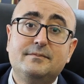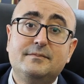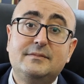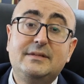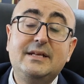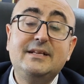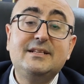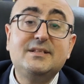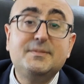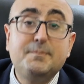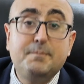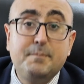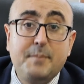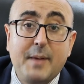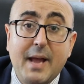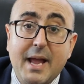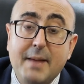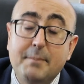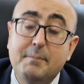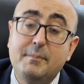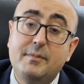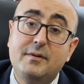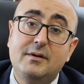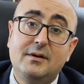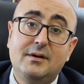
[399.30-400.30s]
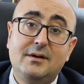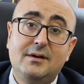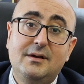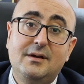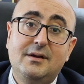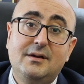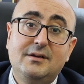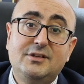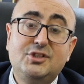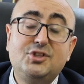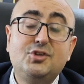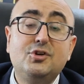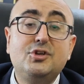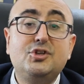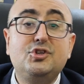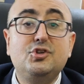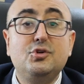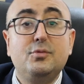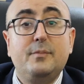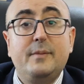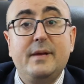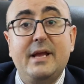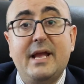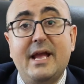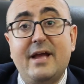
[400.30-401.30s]
This PEP, should
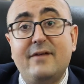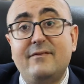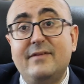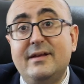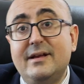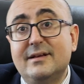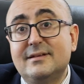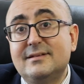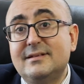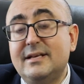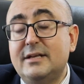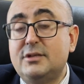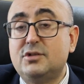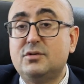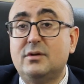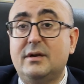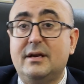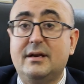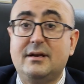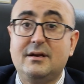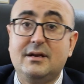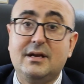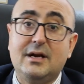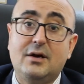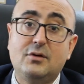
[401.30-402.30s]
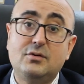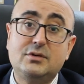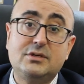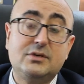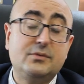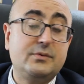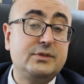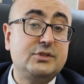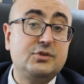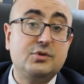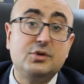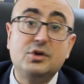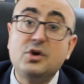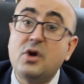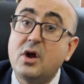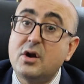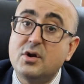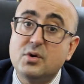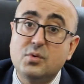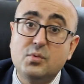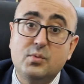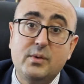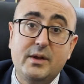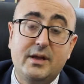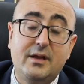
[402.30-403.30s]
you be having a sexual encounter which you're
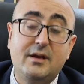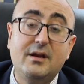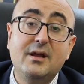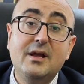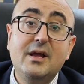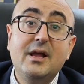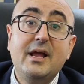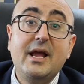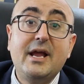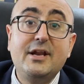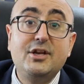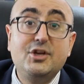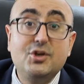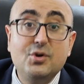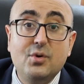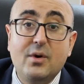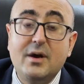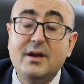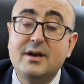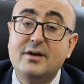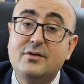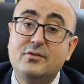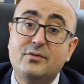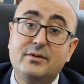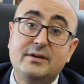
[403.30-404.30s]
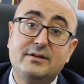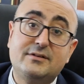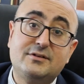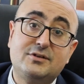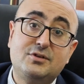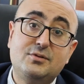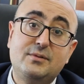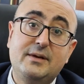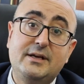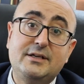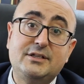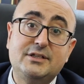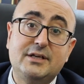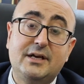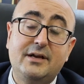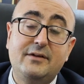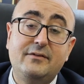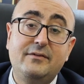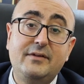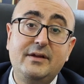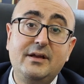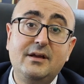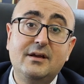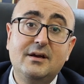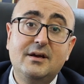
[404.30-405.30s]
not aware and you are at risk to
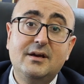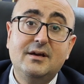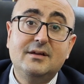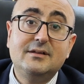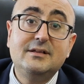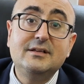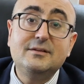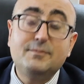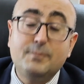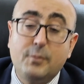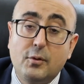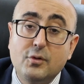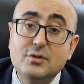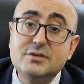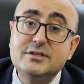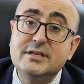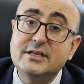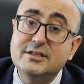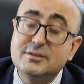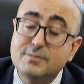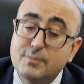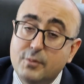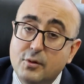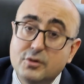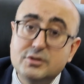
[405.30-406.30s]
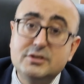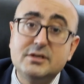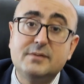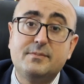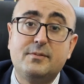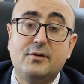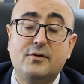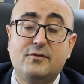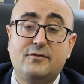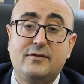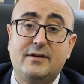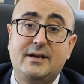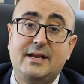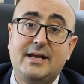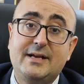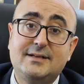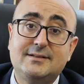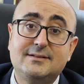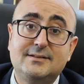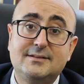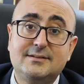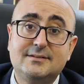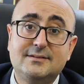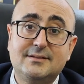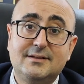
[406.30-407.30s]
HIV, this post-exposure
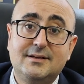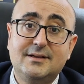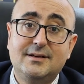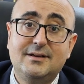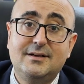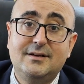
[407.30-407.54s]
prophylaxis.